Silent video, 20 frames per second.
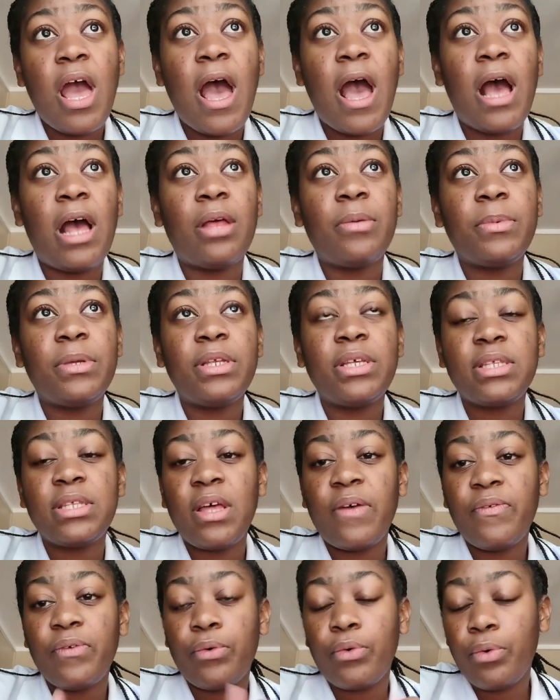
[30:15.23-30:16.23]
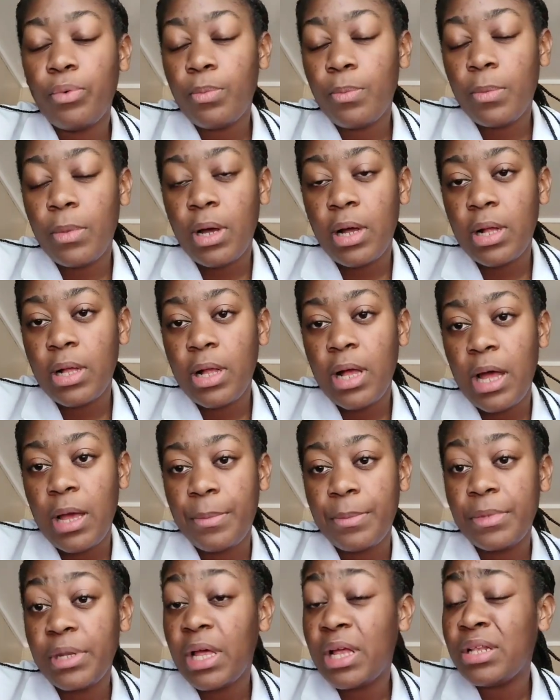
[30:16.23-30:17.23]
I just have to come back
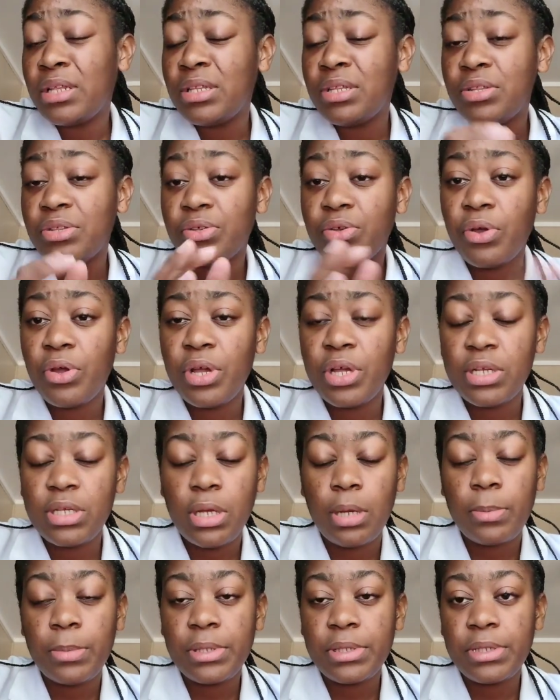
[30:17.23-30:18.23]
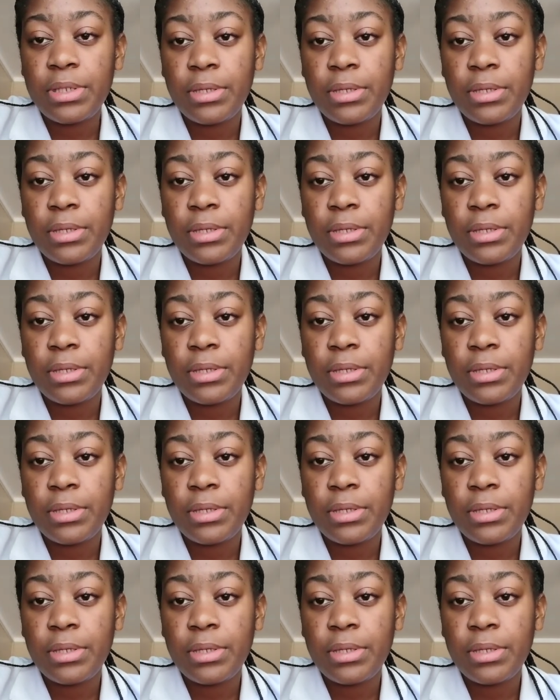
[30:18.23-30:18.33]
and that discourage and I